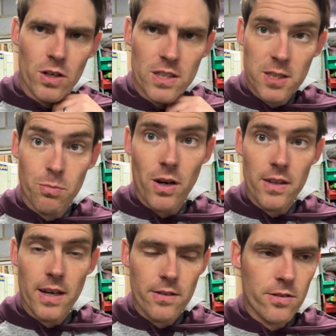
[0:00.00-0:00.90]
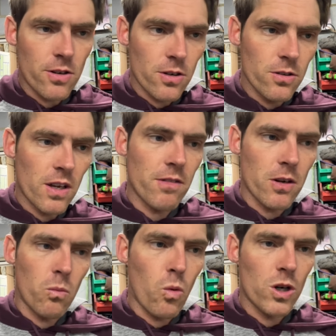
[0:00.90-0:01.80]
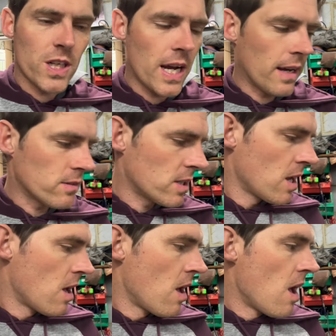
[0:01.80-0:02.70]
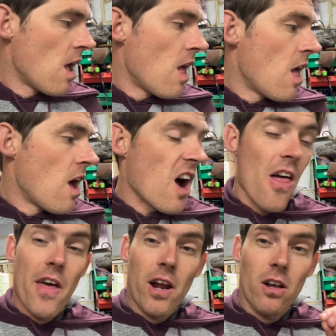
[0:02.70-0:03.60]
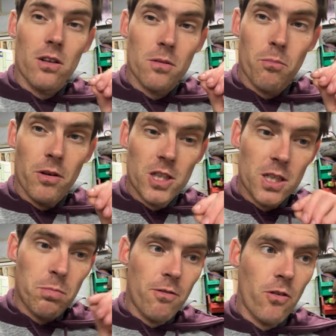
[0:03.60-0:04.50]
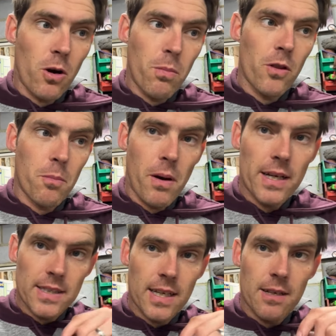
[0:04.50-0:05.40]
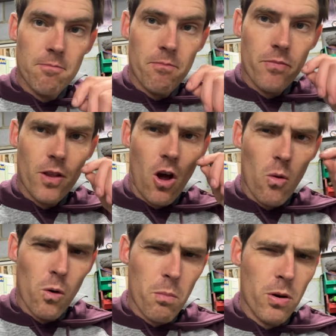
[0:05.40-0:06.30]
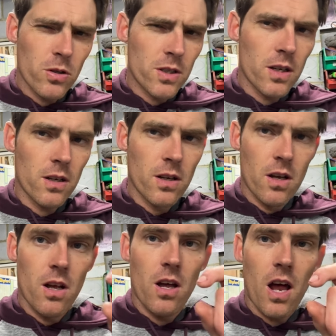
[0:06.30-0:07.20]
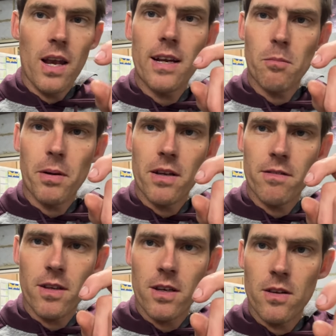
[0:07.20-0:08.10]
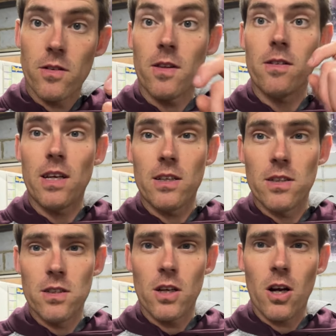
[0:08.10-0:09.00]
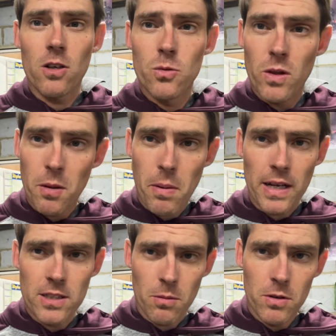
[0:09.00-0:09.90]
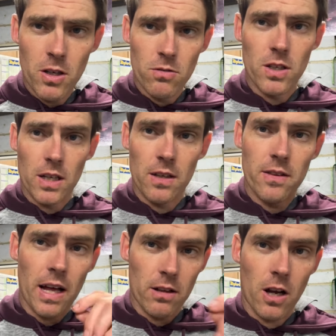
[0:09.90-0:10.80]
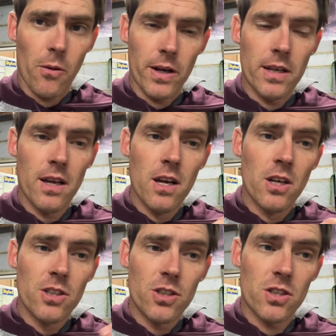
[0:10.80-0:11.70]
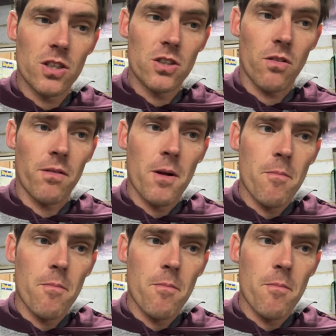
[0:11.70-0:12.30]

in, spray that through, give it a wash out. And then I'll, but just before I put the paint in, I will put a, a little bit of the, the thinners that goes with the paint I'm using. That'll go in just to sort of